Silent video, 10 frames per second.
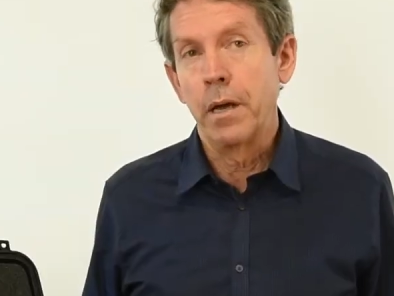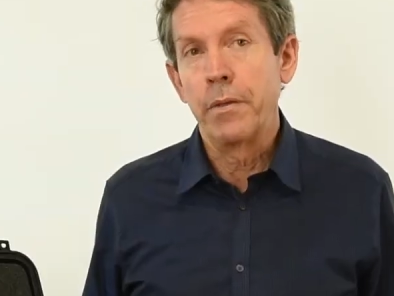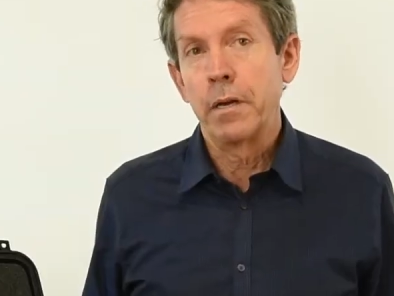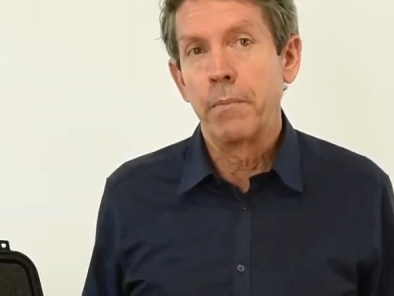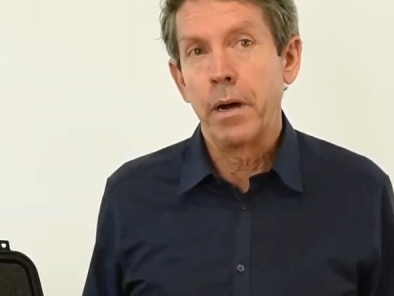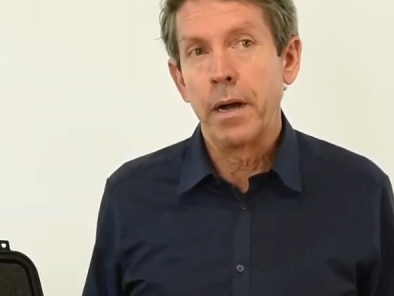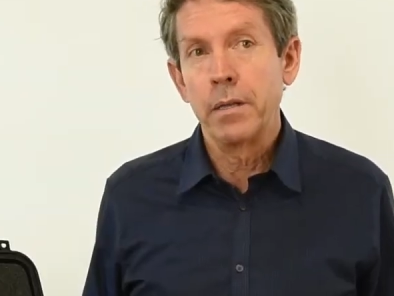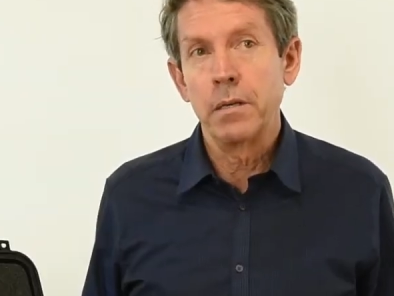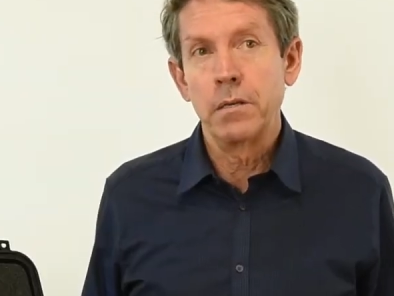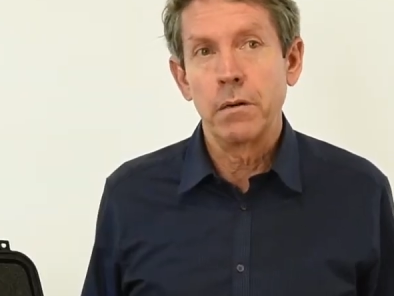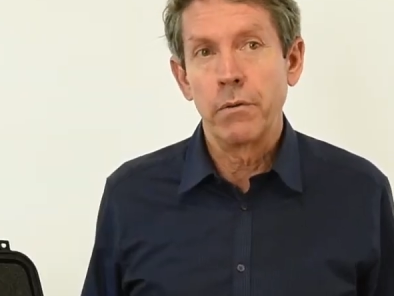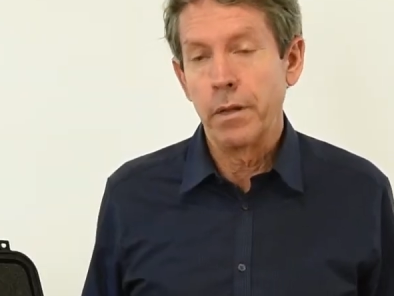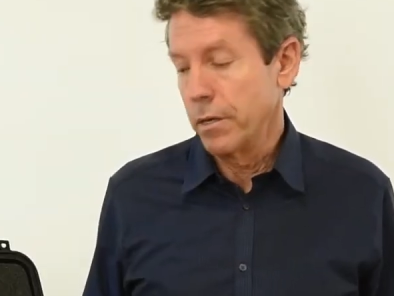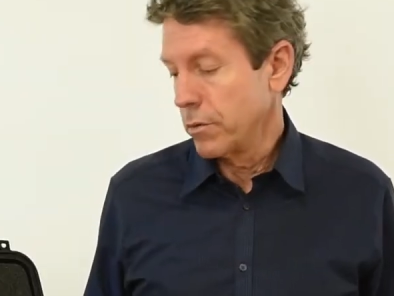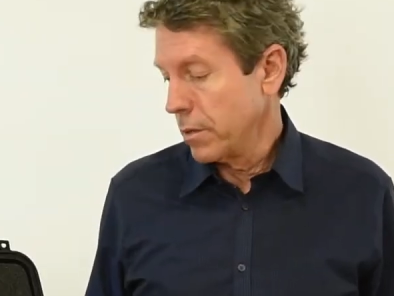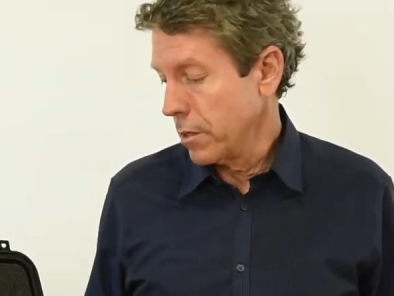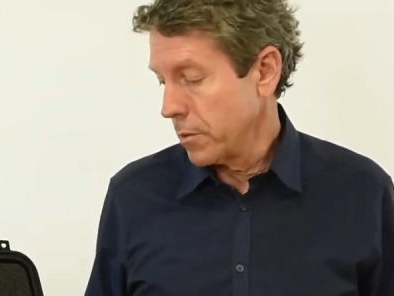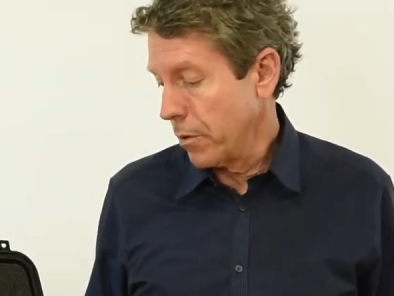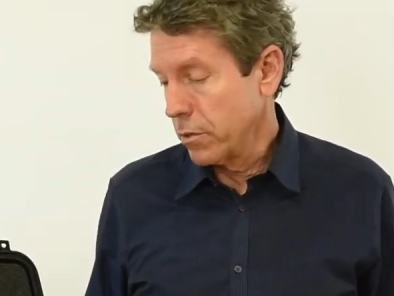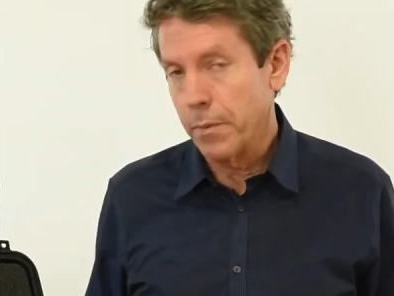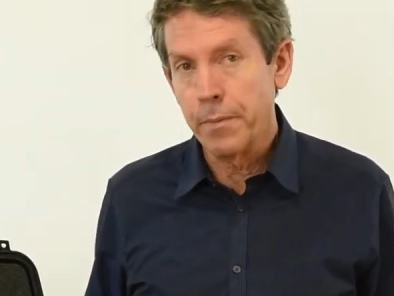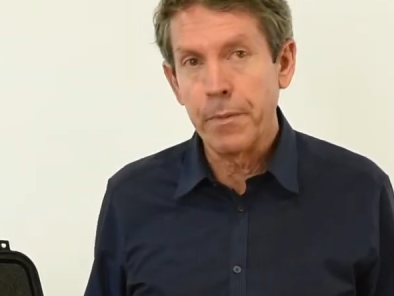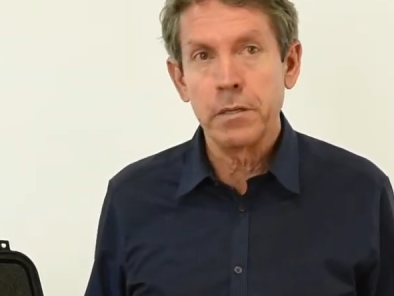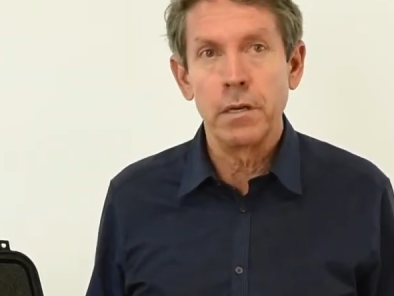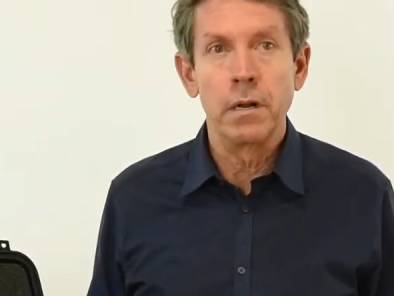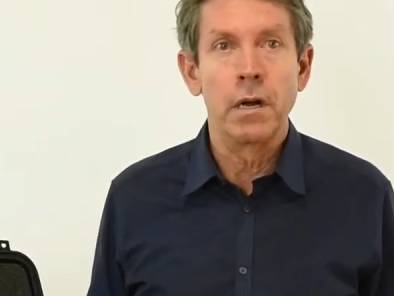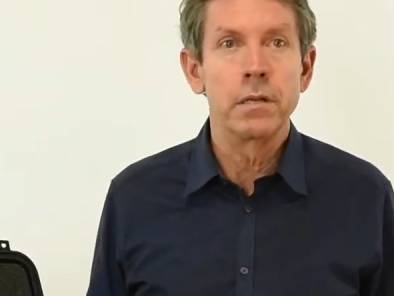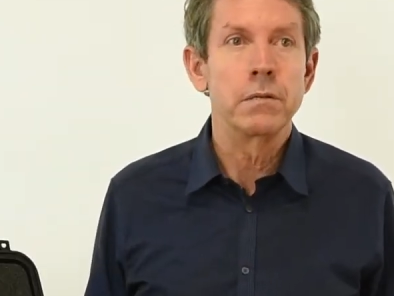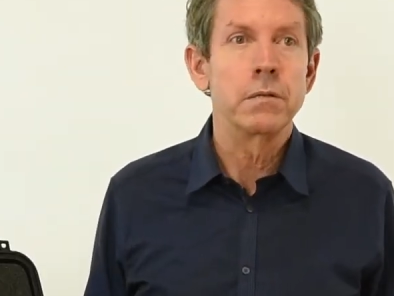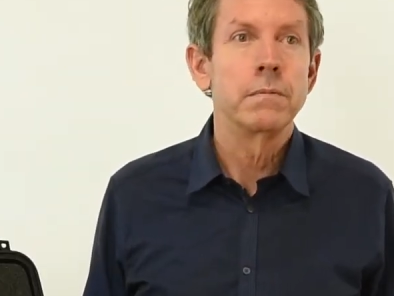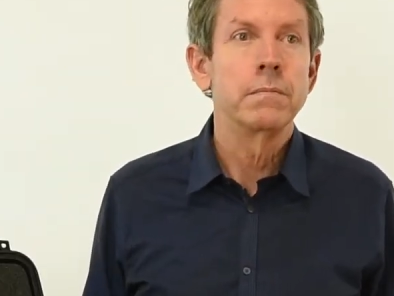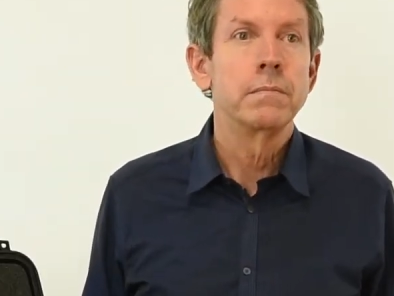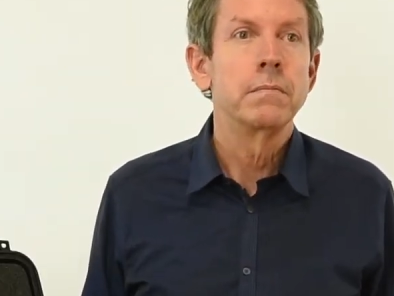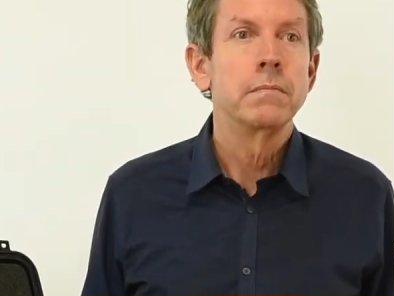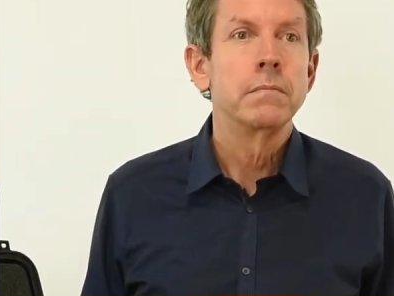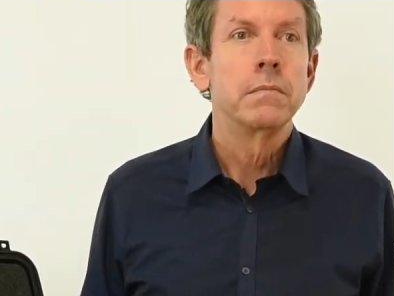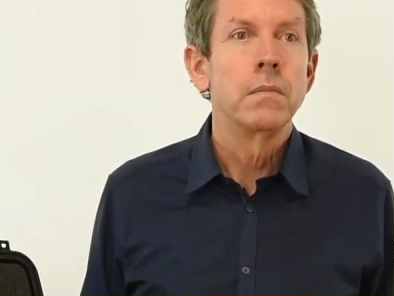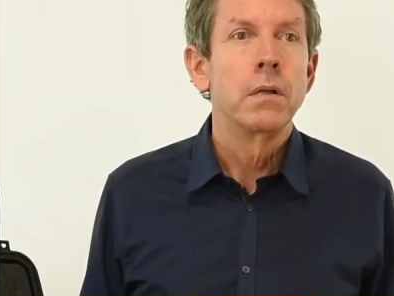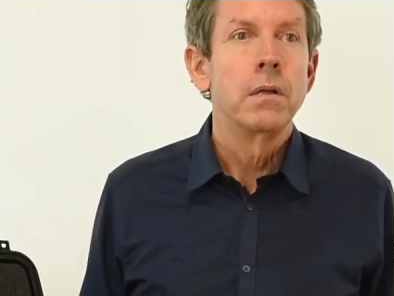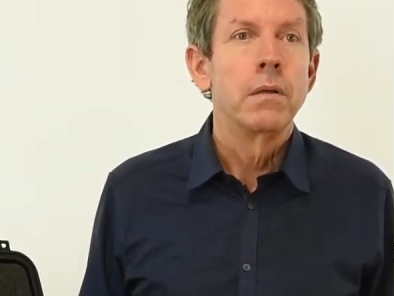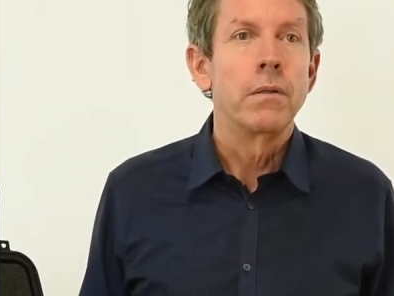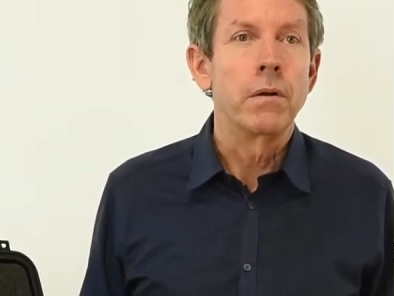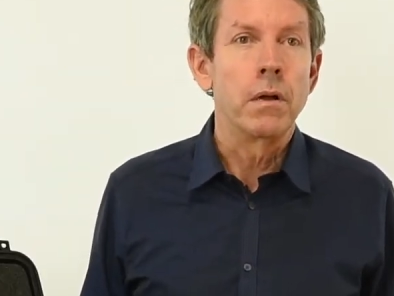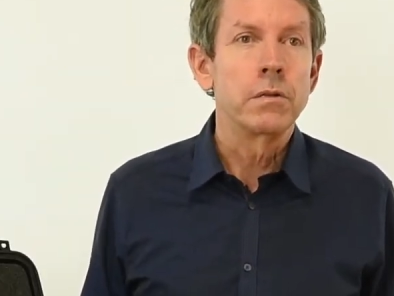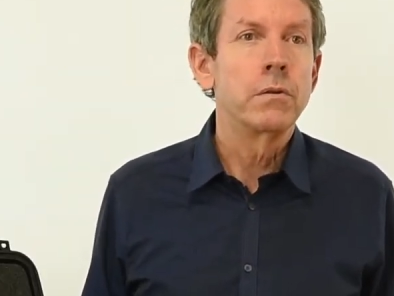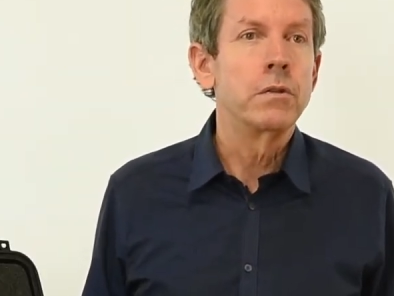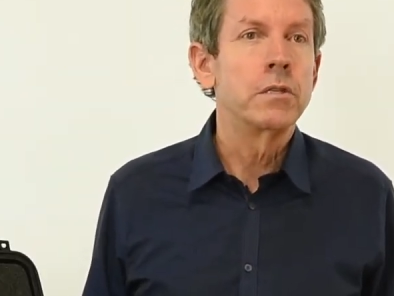gun that combines these ingredients with disposable mixing nozzles. There are also